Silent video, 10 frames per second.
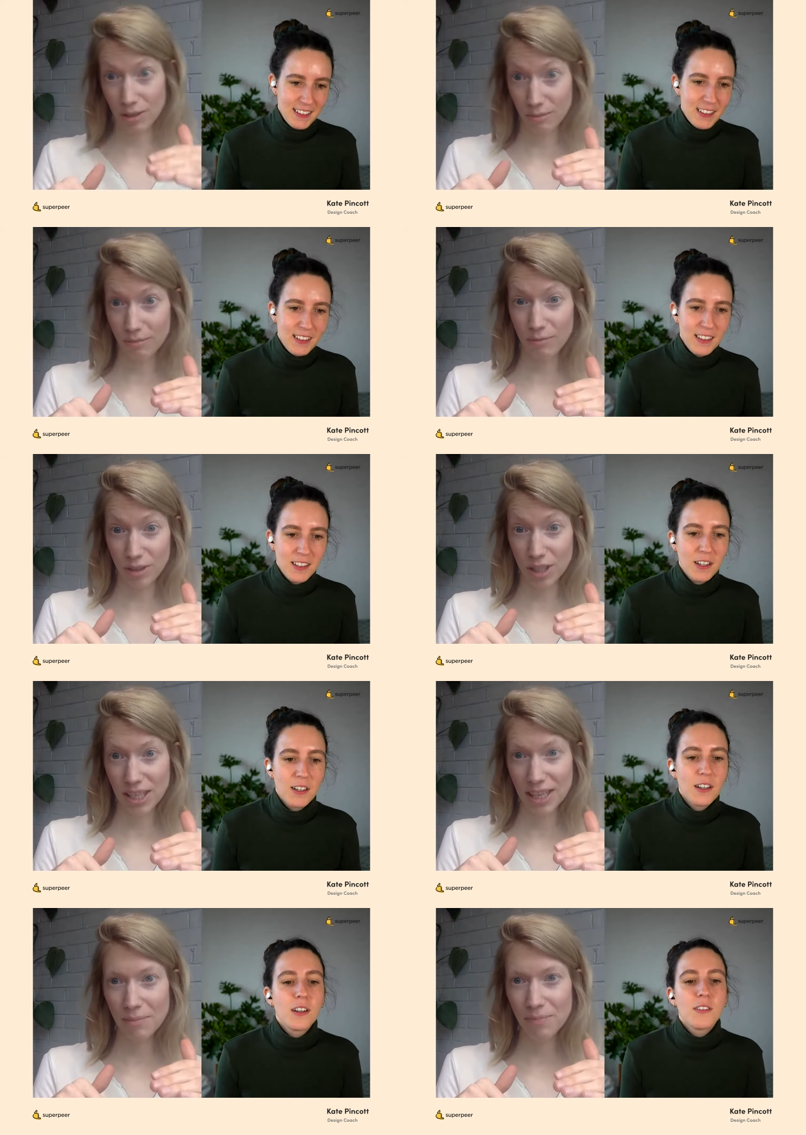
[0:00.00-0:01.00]
Speaker 1: for the for the
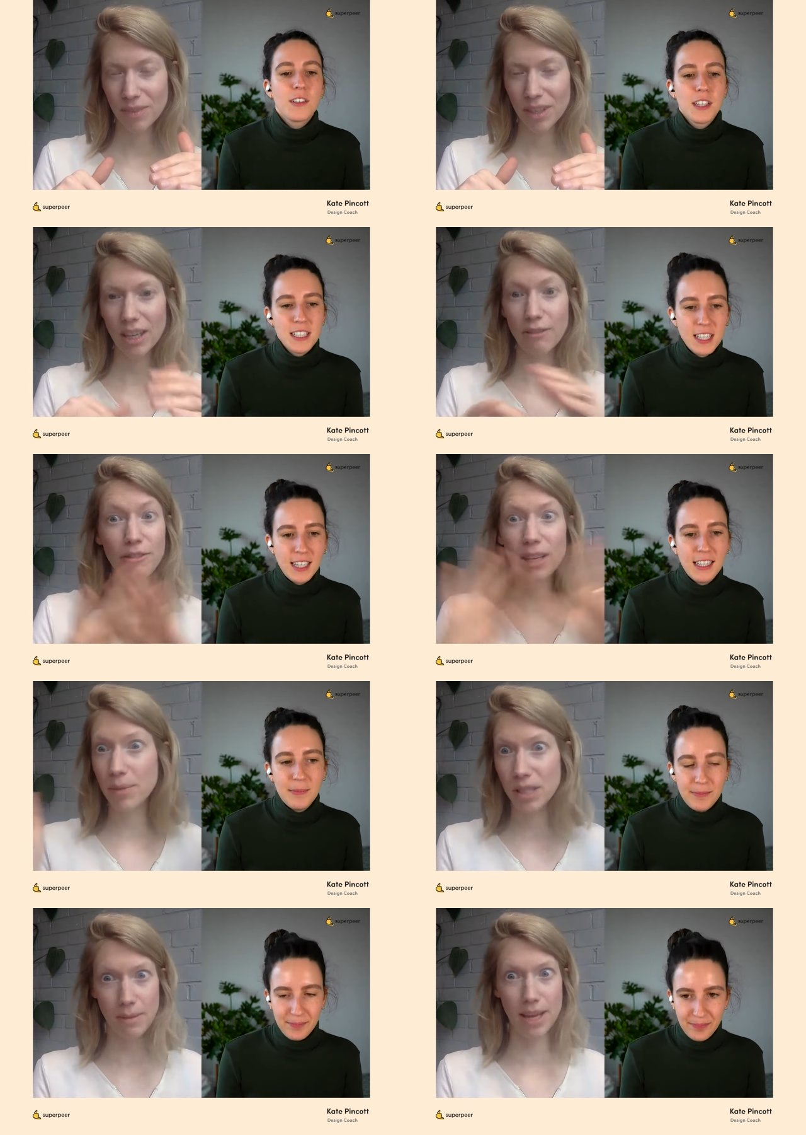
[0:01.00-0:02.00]
team, for the it
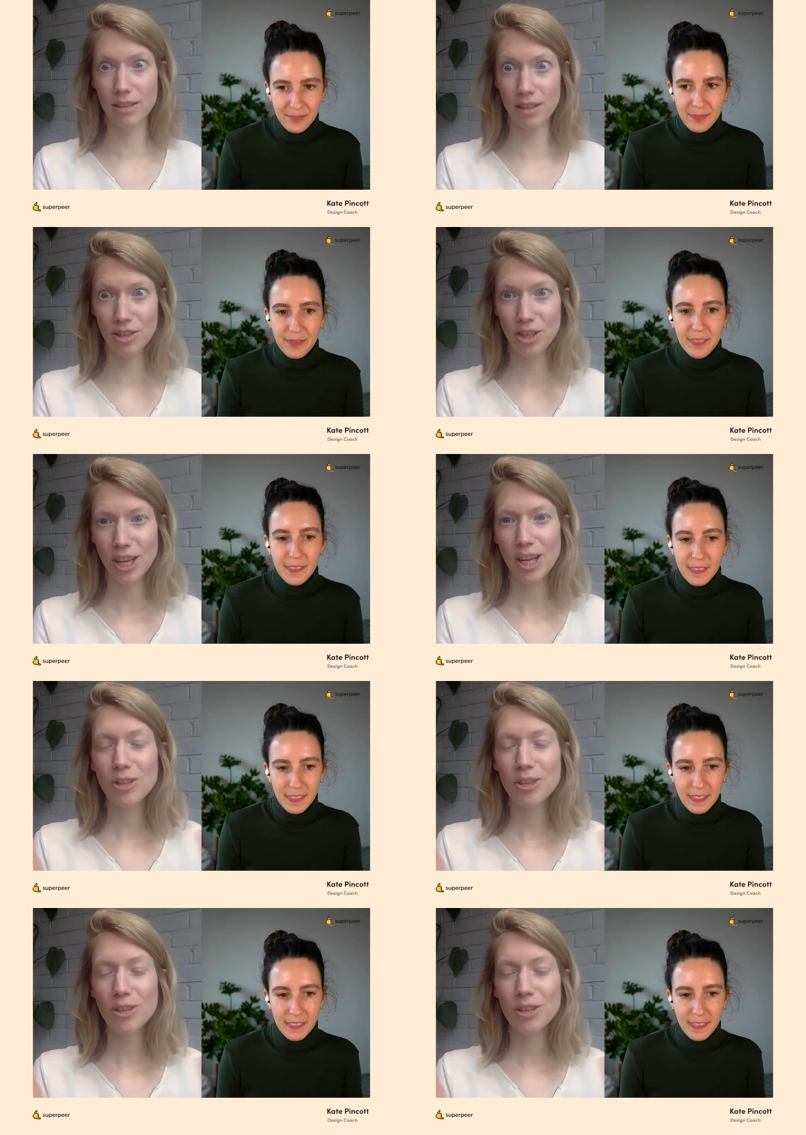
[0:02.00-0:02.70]
team. fits the message.